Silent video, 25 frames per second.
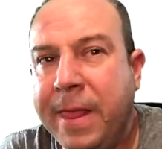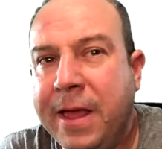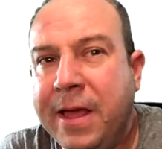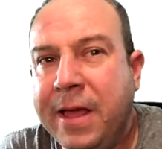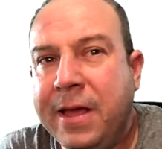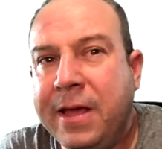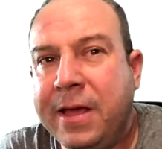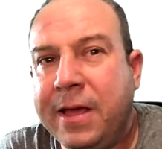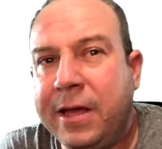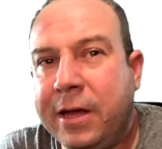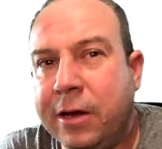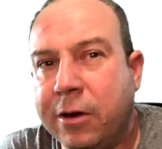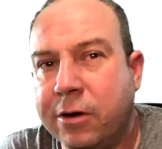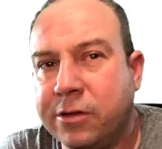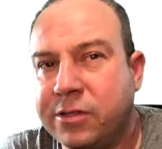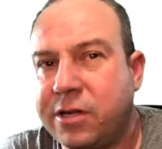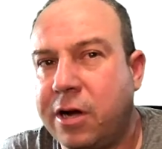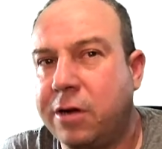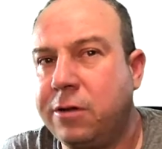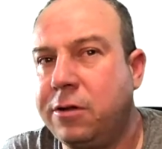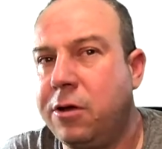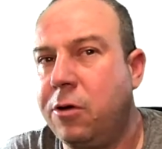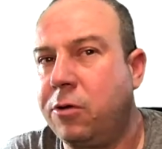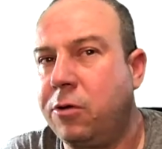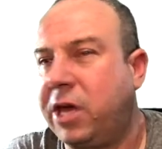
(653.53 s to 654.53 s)
Here is our
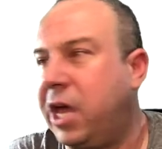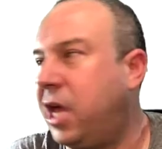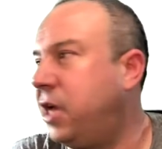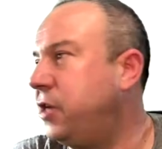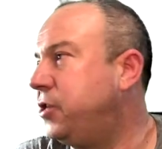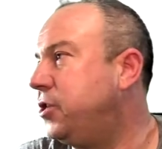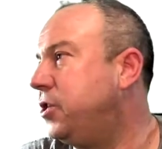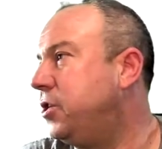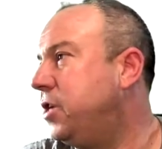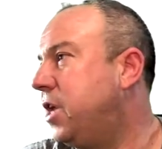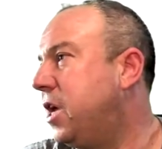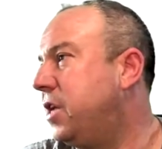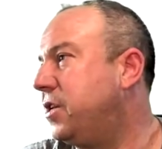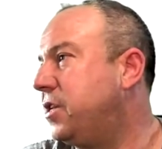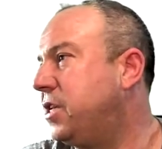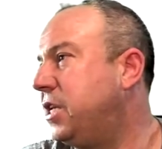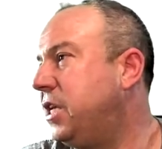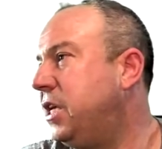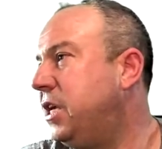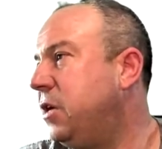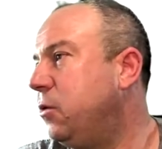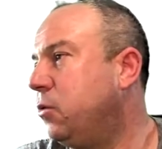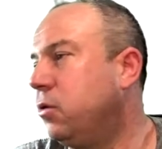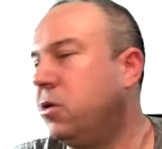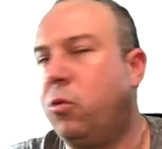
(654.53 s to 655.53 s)
location at
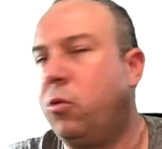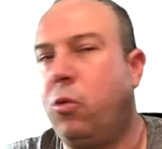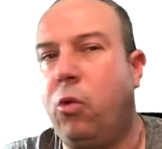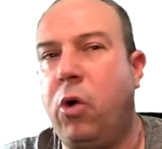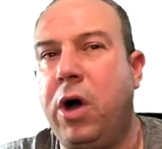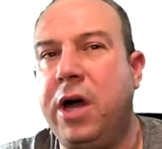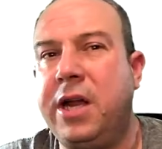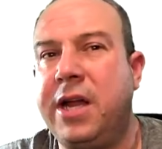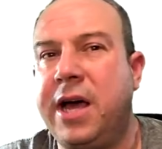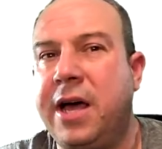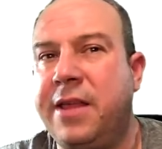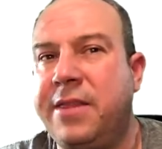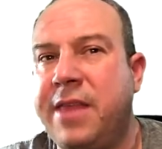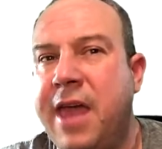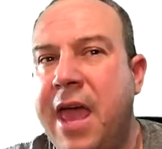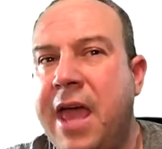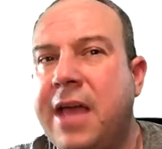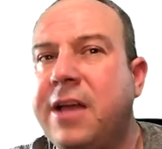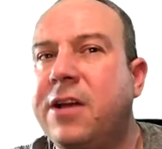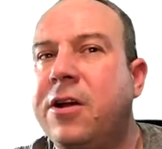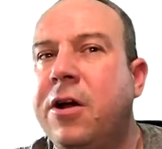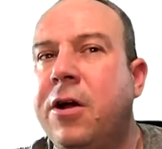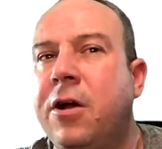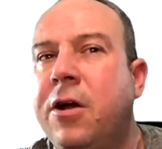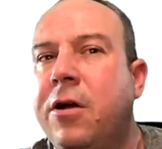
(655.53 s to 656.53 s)
t equal to 1 on that
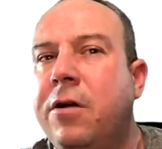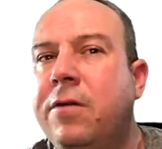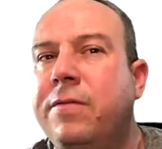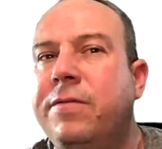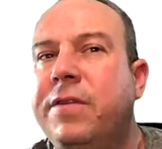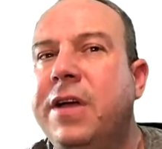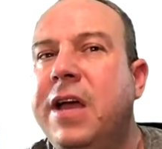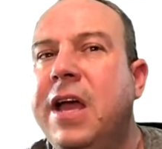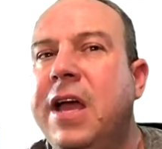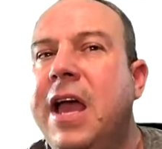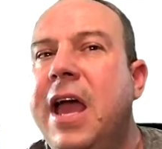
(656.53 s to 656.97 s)
curve.